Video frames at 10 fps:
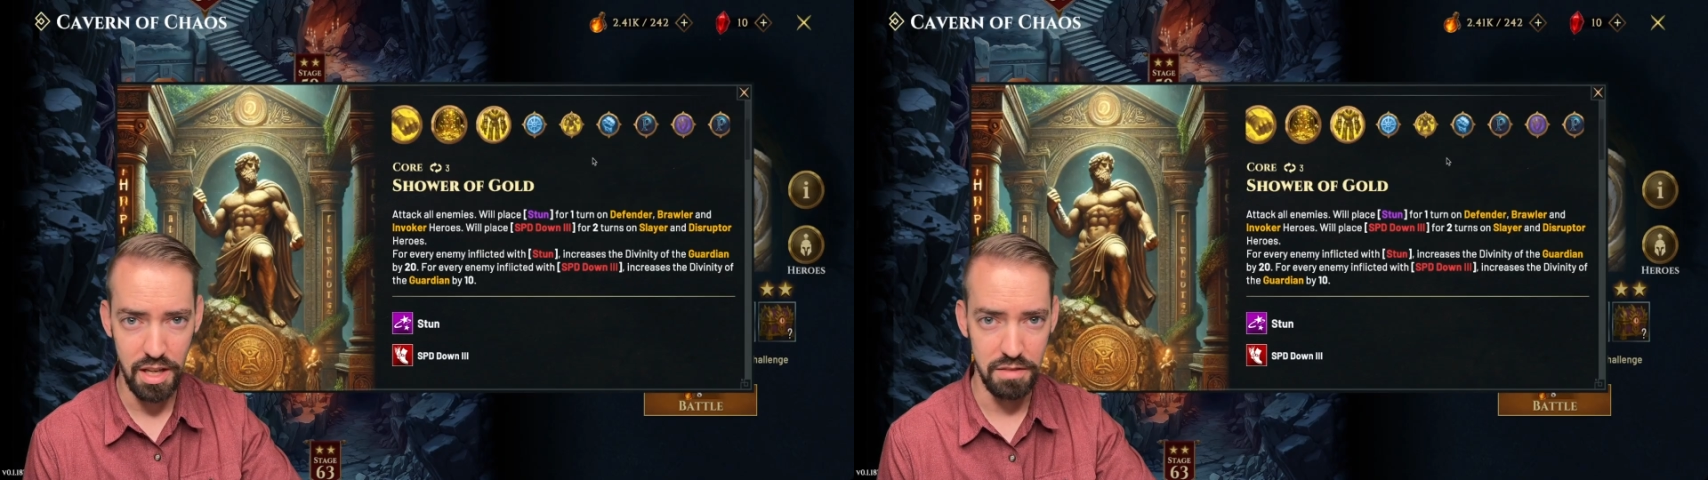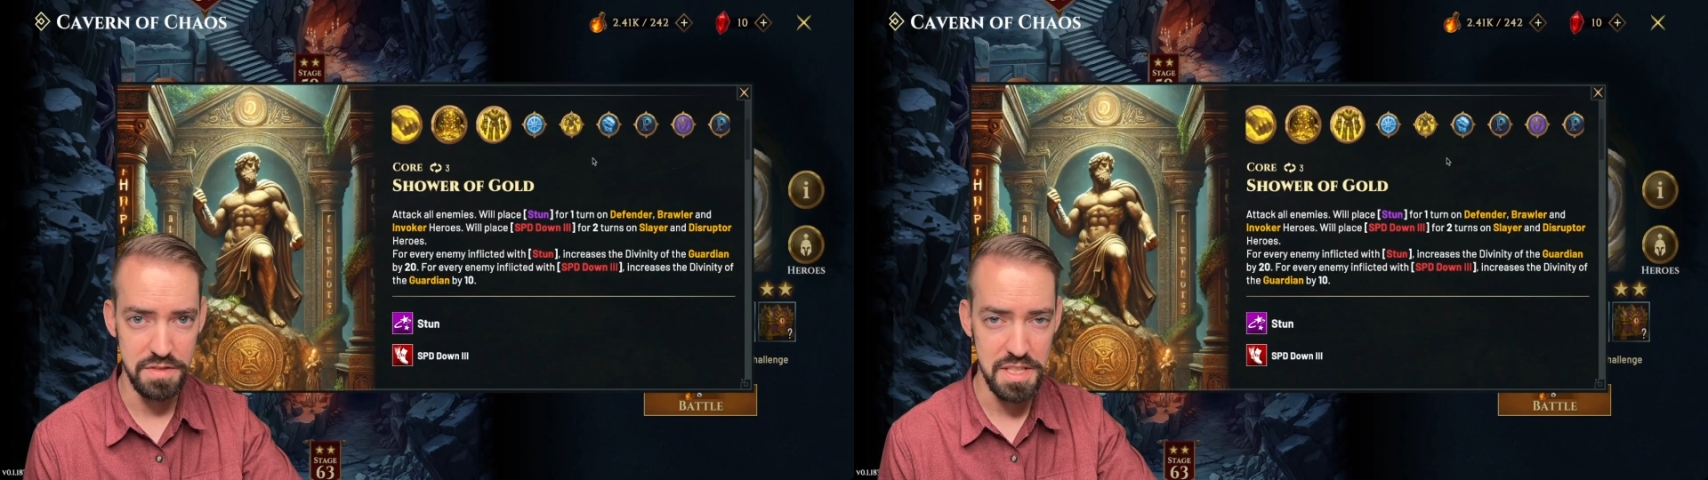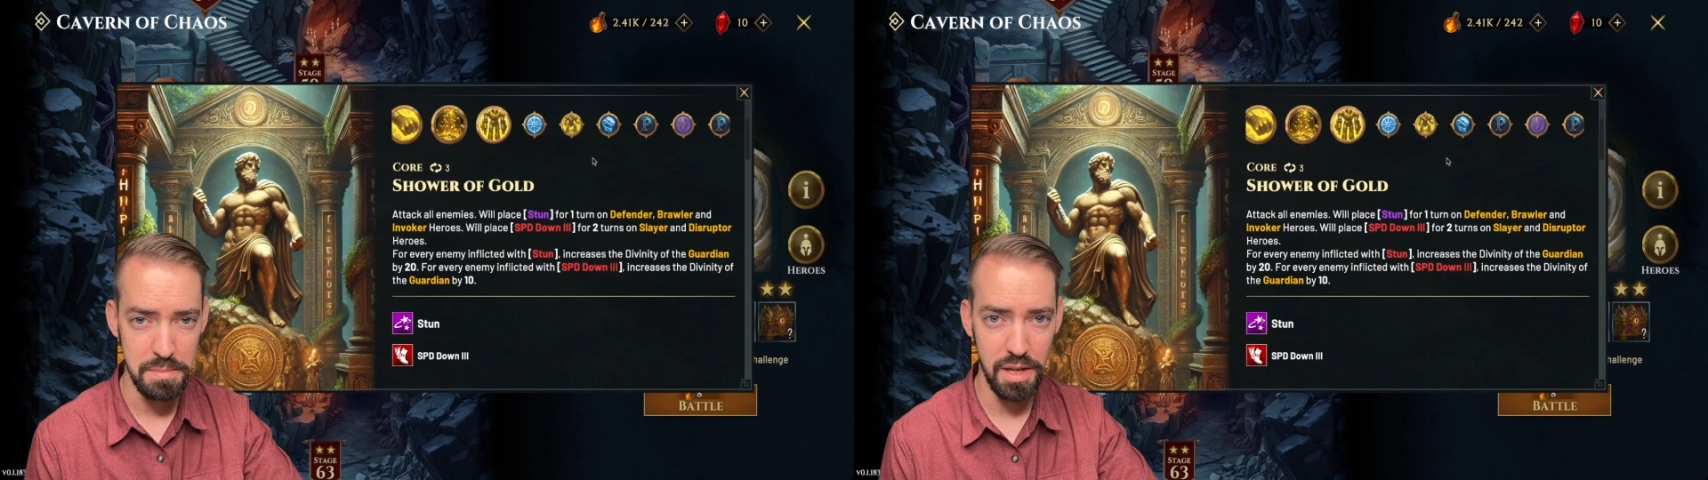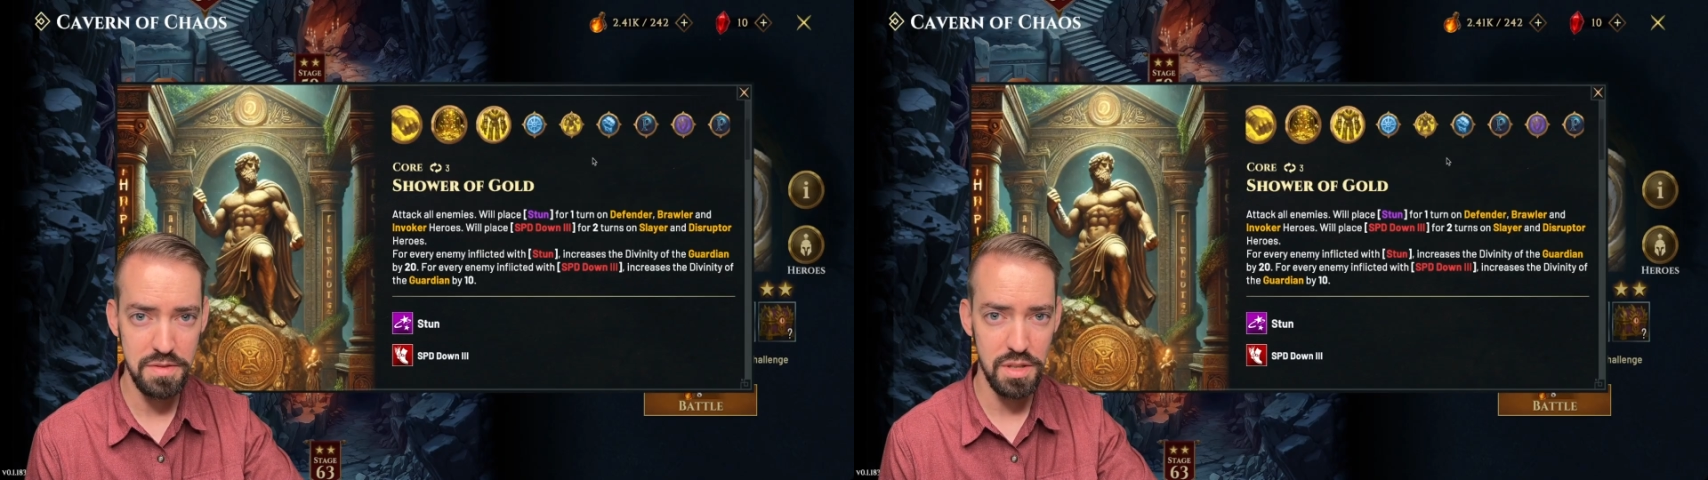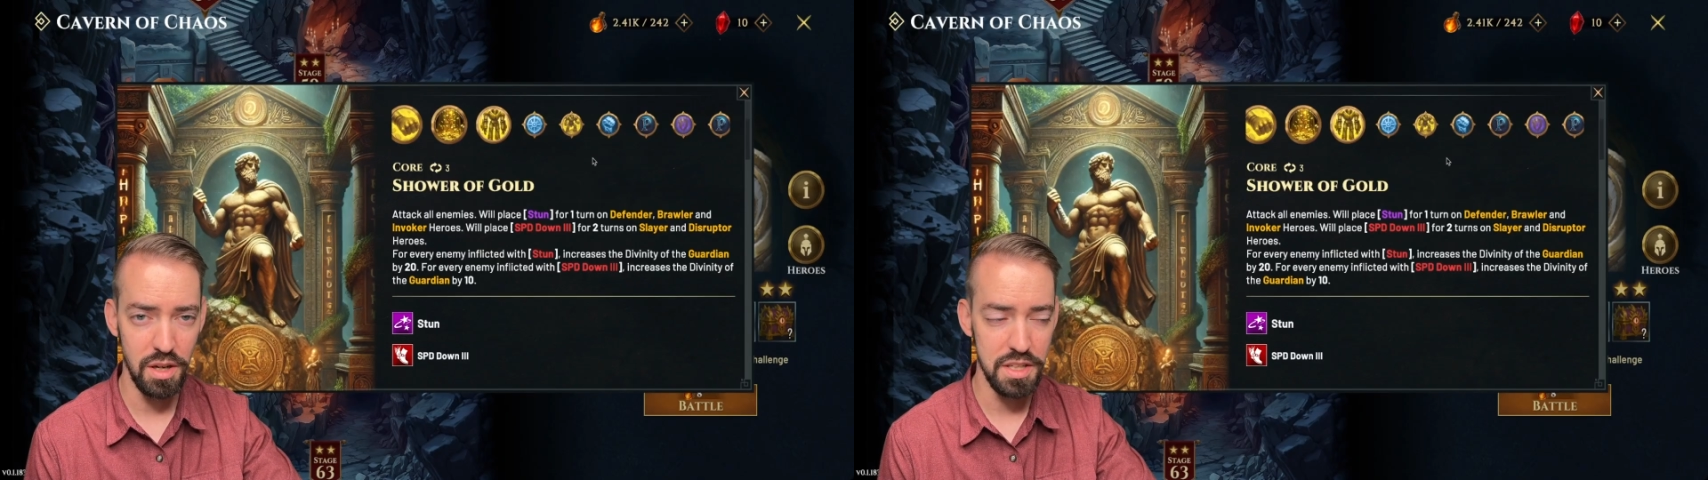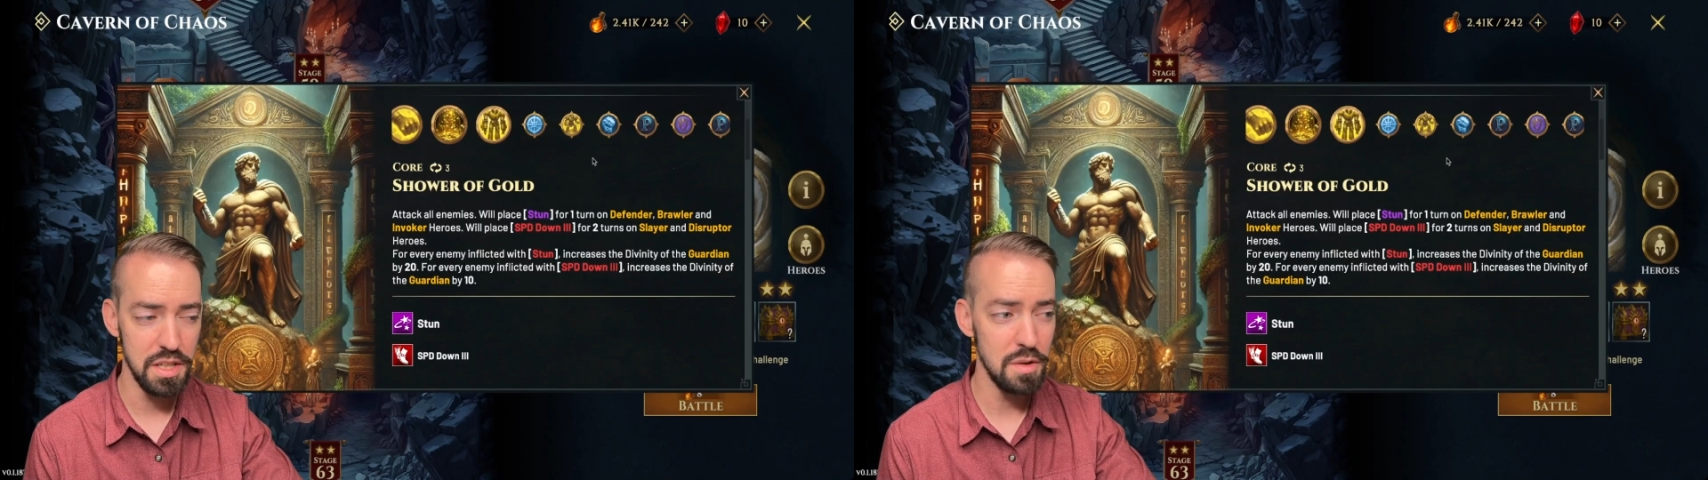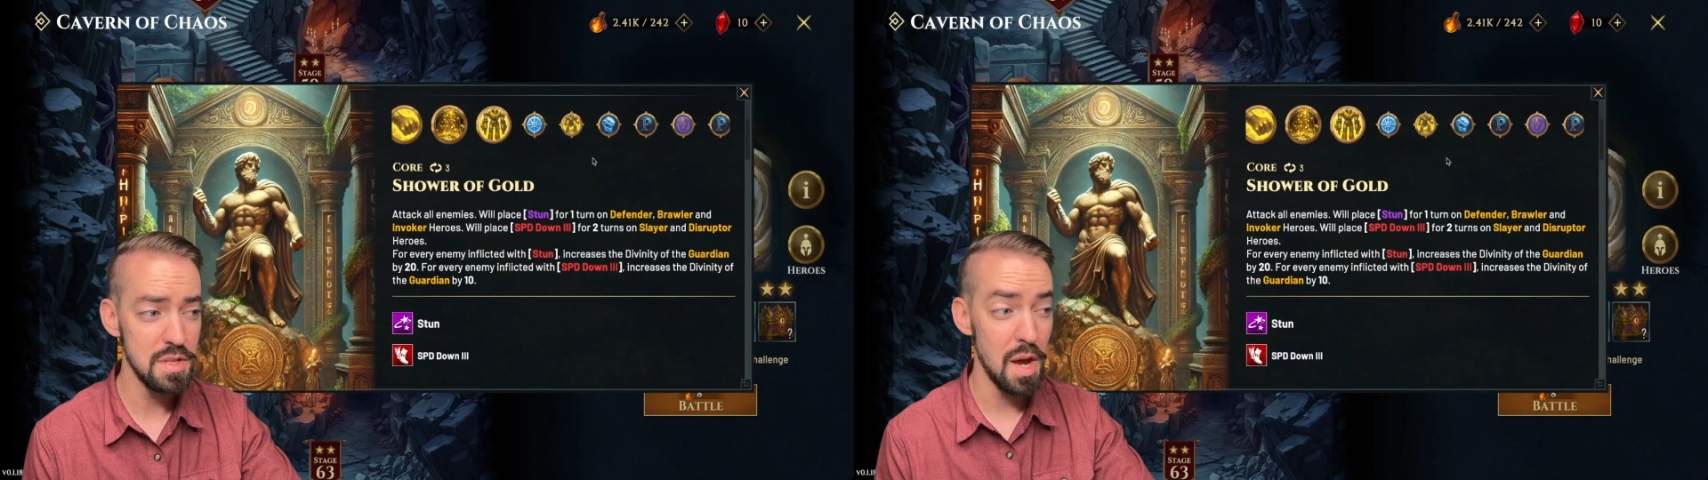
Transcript: of debuffs on heroes,